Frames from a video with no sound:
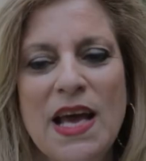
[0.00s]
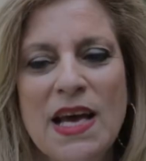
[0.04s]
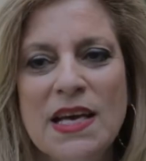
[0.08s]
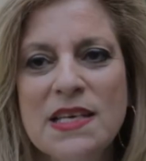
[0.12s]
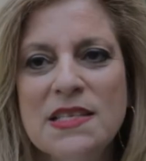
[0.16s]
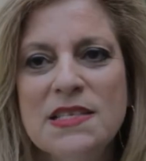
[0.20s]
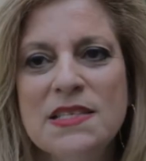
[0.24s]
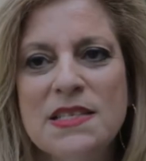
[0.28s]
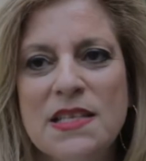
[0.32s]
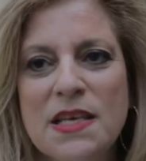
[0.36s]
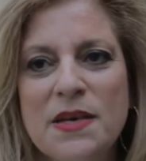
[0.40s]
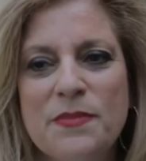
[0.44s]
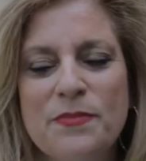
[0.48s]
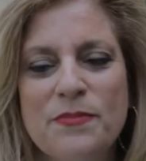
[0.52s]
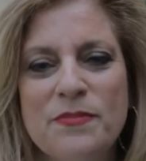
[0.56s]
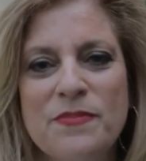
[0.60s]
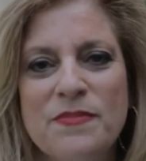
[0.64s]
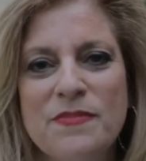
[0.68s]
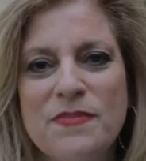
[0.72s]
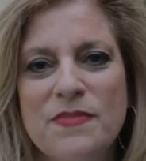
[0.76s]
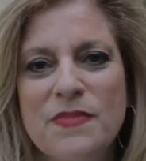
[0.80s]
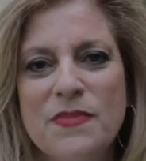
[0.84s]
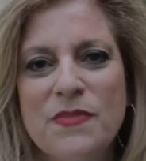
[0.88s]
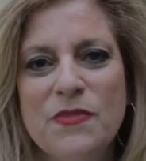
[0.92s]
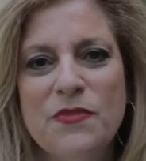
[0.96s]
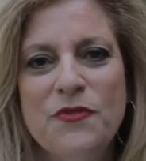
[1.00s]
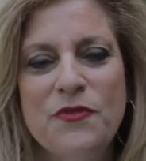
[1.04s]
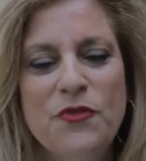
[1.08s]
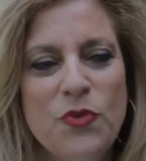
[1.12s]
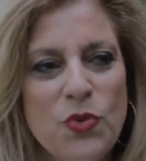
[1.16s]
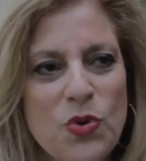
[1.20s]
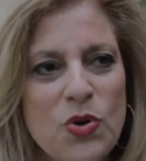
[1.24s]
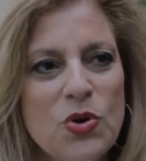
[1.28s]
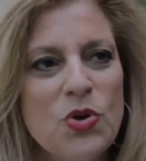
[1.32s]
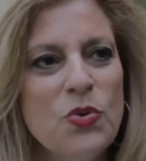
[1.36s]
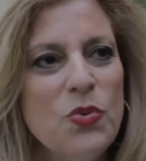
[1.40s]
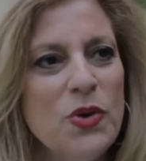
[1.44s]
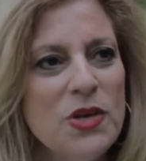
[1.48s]
ask them
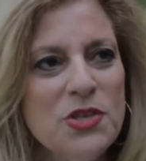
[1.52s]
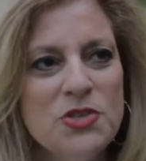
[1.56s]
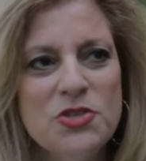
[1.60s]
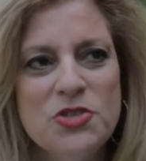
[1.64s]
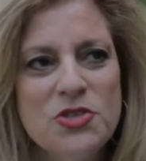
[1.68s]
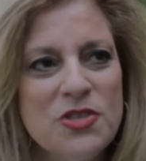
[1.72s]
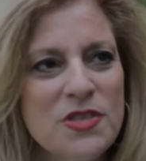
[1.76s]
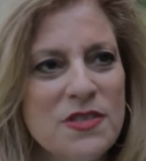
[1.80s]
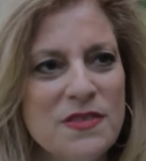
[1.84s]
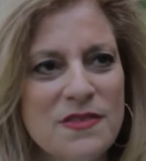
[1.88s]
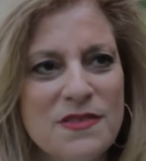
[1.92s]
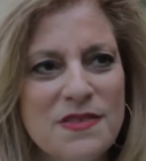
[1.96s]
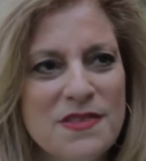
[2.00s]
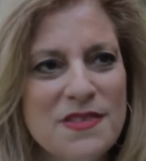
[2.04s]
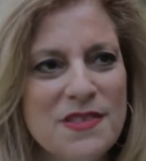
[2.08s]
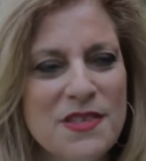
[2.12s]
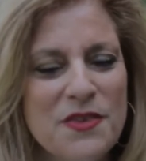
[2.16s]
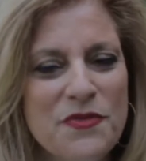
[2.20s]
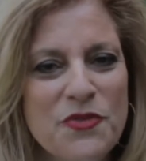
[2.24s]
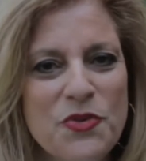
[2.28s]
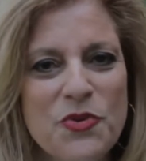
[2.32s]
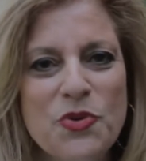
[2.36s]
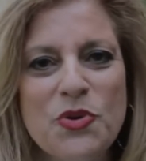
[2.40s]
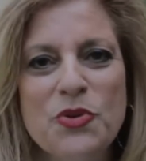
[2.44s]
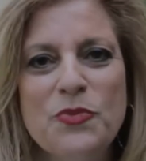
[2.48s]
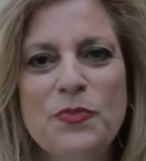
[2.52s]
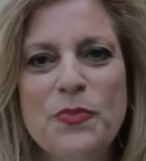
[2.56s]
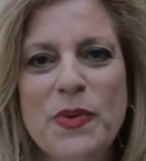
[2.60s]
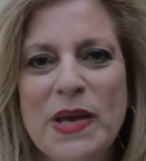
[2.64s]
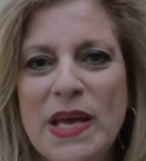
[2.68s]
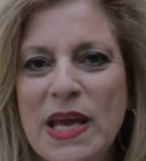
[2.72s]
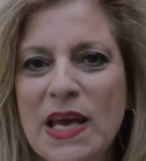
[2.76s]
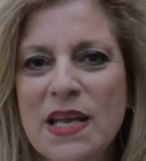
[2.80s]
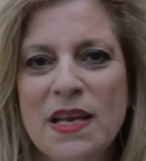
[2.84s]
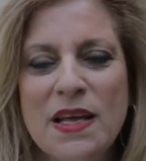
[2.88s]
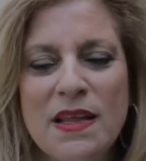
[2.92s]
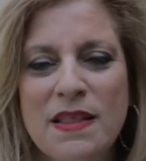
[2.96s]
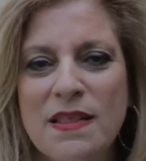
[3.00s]
four questions. If you could
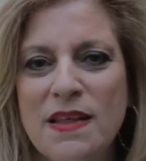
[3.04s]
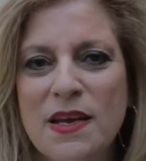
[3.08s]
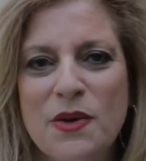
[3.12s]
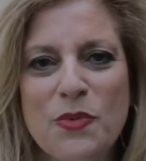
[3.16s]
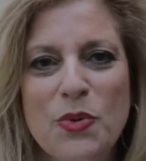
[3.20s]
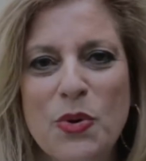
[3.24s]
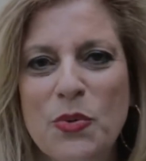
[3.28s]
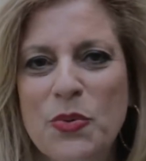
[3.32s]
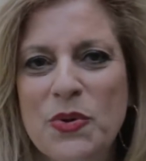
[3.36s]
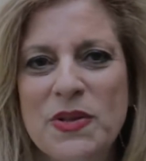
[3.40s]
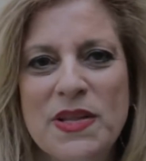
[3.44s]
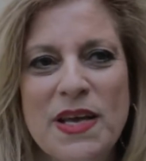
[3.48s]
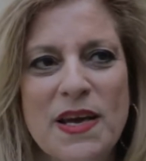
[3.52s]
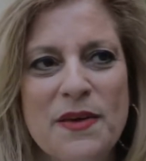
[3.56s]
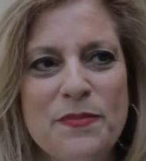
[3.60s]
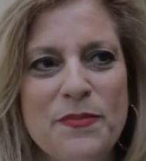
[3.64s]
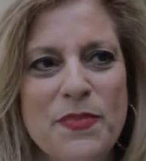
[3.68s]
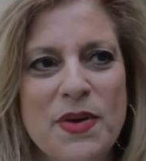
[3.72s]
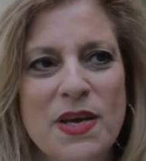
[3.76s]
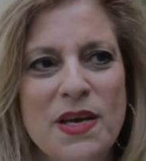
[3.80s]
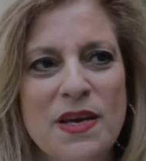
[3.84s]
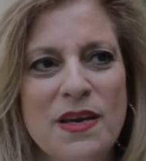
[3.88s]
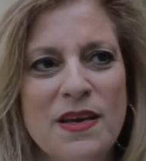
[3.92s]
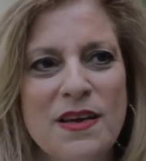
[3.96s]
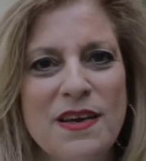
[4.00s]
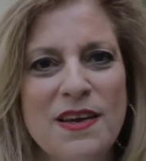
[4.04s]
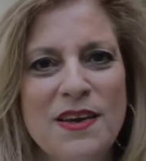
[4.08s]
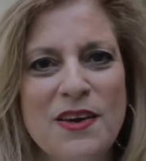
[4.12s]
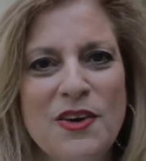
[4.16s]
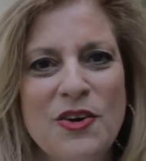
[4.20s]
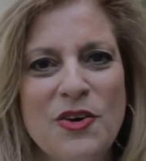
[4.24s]
be anything, what would that be?